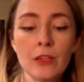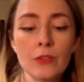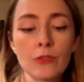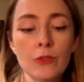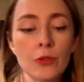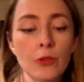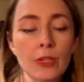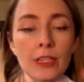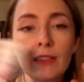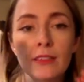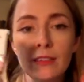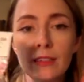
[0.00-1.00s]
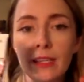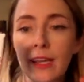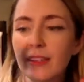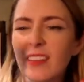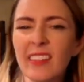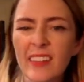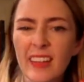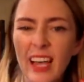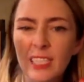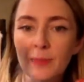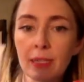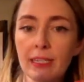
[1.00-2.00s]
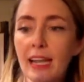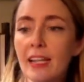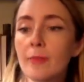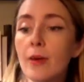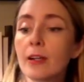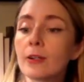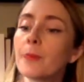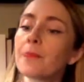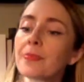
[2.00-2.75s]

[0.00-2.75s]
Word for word: So you can easily get the last bit out of the bottle.